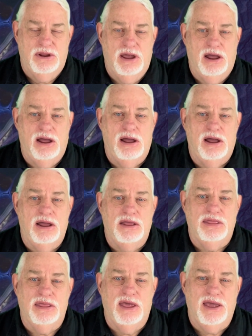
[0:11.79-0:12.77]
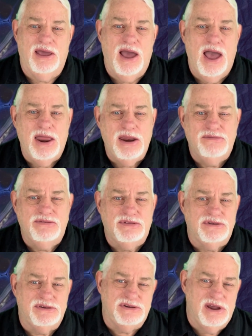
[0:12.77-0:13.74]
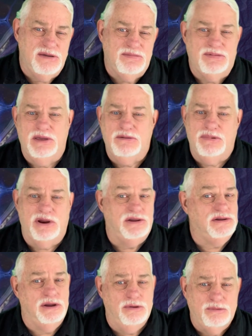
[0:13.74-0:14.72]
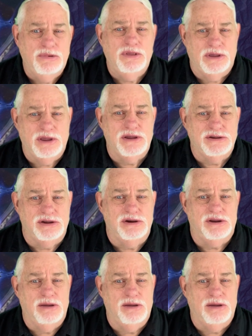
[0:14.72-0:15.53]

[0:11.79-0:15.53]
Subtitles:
It kind of is the same thing, but it really isn't.